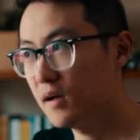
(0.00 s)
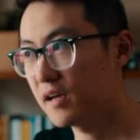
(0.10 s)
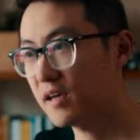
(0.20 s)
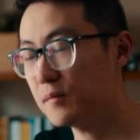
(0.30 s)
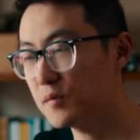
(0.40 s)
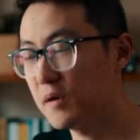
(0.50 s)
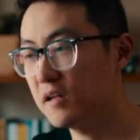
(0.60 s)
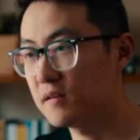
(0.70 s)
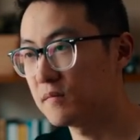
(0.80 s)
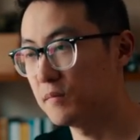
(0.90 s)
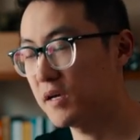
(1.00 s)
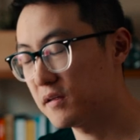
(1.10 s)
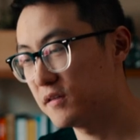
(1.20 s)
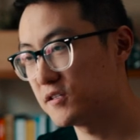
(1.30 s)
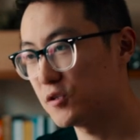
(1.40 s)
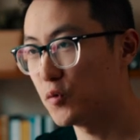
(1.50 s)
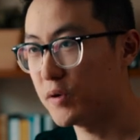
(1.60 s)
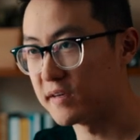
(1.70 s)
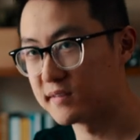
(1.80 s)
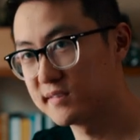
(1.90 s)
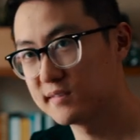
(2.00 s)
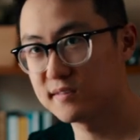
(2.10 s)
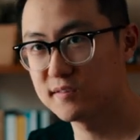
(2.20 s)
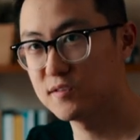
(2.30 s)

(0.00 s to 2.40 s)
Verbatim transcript: I kept making making these tweaks